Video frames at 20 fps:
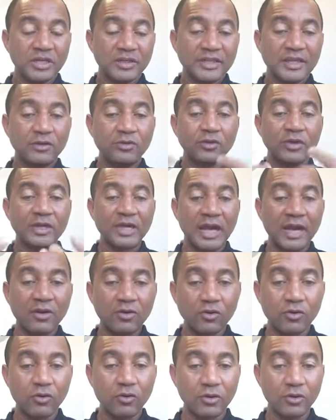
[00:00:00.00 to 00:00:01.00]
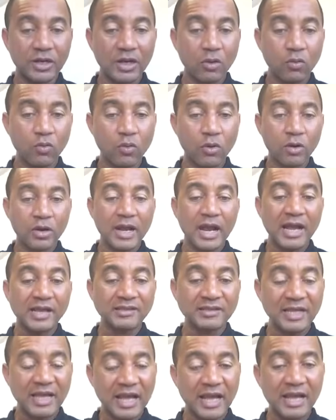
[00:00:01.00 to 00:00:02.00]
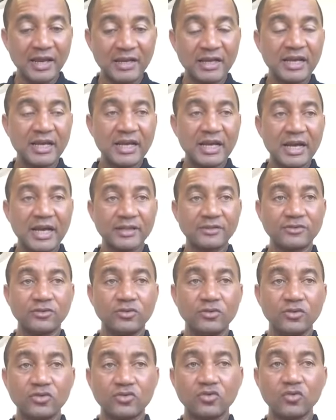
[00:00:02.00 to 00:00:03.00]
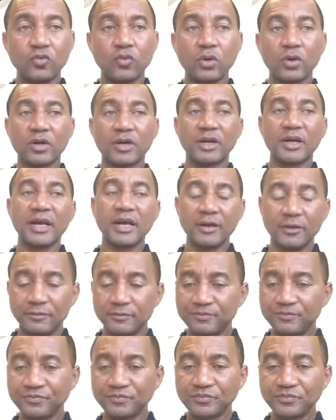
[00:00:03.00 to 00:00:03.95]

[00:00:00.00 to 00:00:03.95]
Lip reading: that you can no longer work as hard as you used to work now.